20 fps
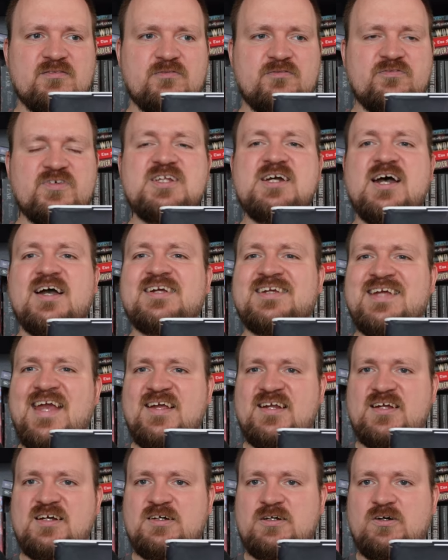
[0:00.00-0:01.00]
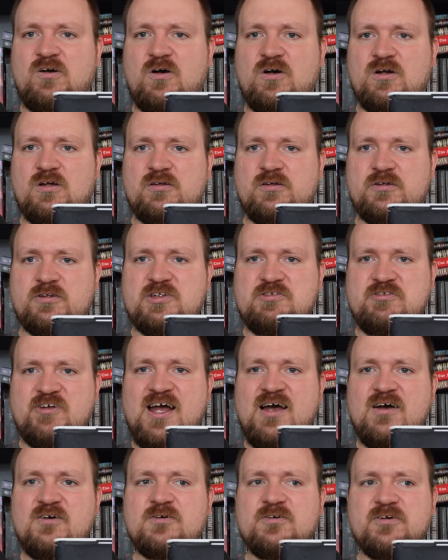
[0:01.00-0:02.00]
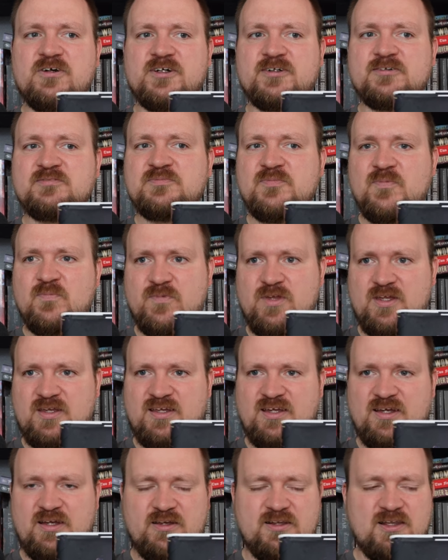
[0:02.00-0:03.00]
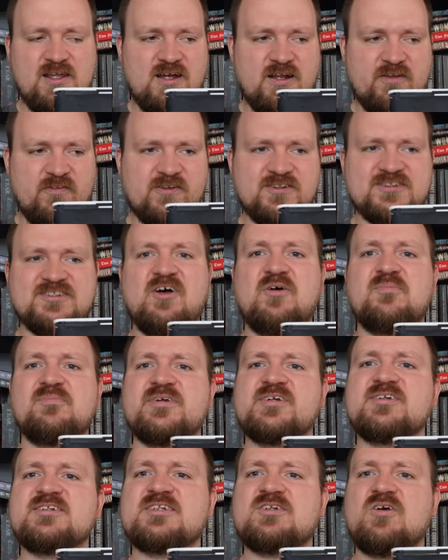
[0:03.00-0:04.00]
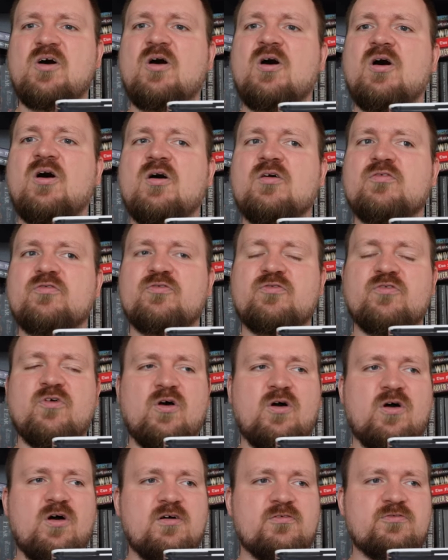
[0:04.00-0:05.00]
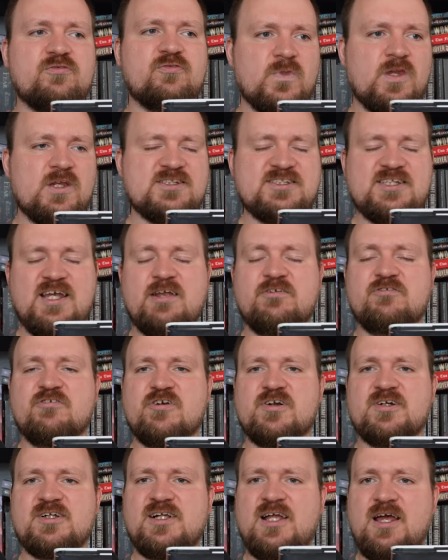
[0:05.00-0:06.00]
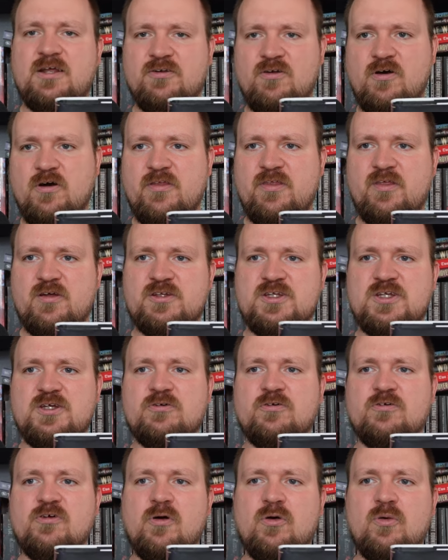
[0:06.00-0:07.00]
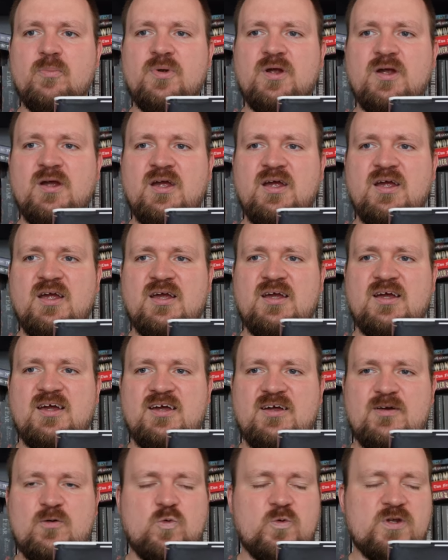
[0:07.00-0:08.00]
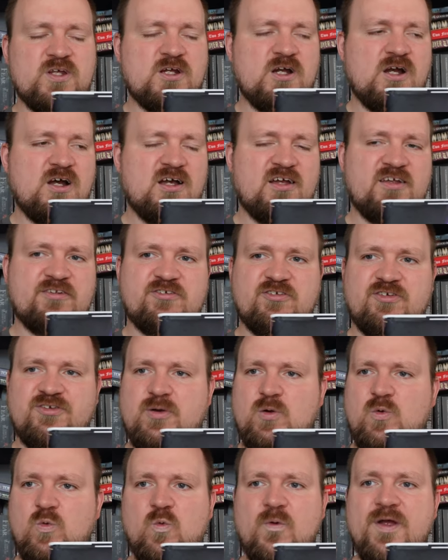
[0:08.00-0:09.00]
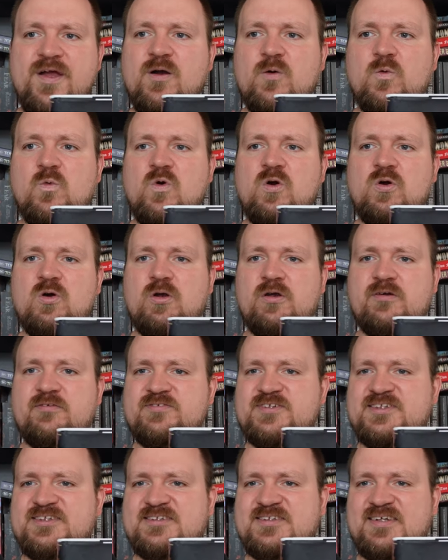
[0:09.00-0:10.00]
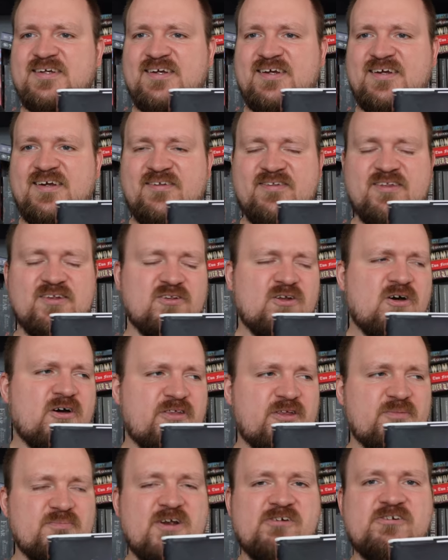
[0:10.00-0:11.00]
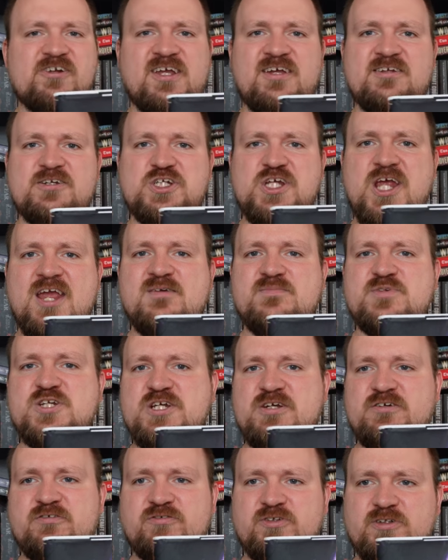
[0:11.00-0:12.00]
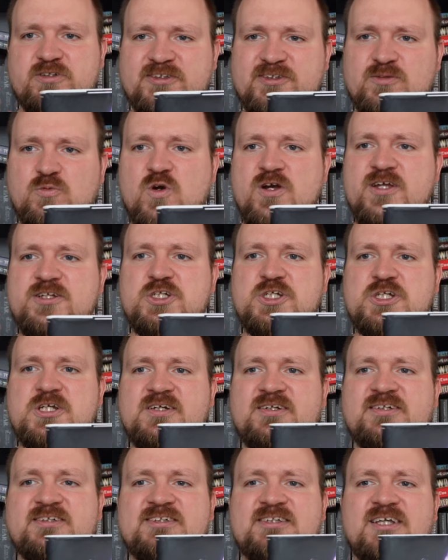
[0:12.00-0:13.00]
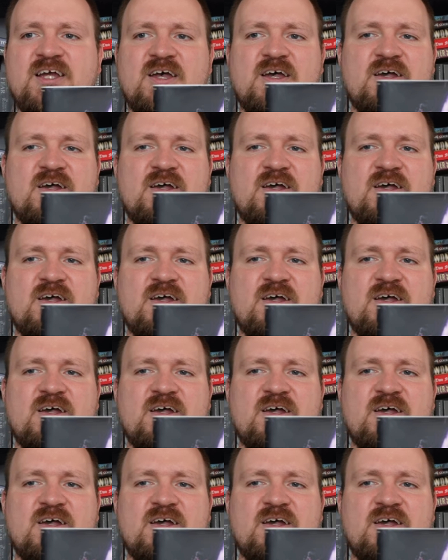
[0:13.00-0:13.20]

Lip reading: Wiedergänger, or Drauge, like the zombies of Central and Northern Europe. We got werewolves, the North American shapeshifters, witches,